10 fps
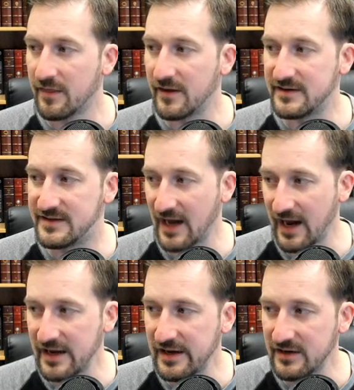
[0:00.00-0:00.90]
the
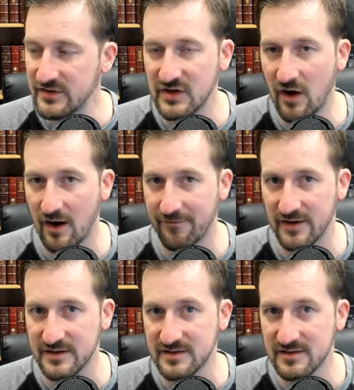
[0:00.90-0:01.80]
day he is in
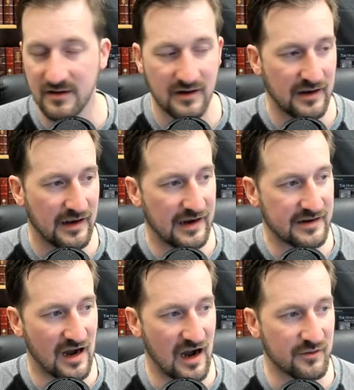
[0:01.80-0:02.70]
office
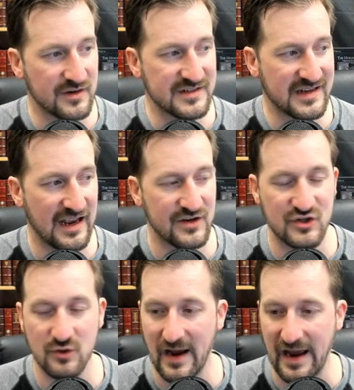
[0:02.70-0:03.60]
and Congress
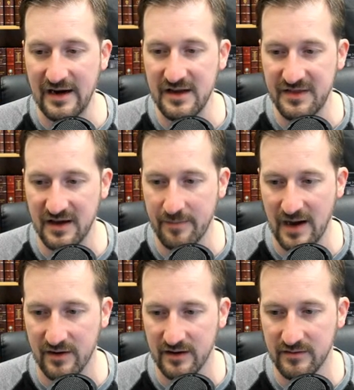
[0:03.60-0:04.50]
can't do anything
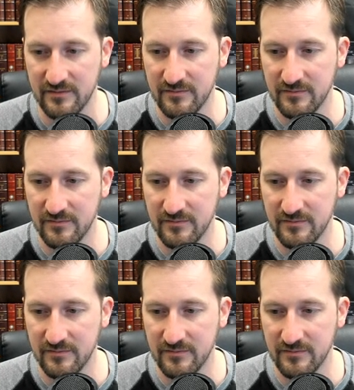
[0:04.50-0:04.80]
about it.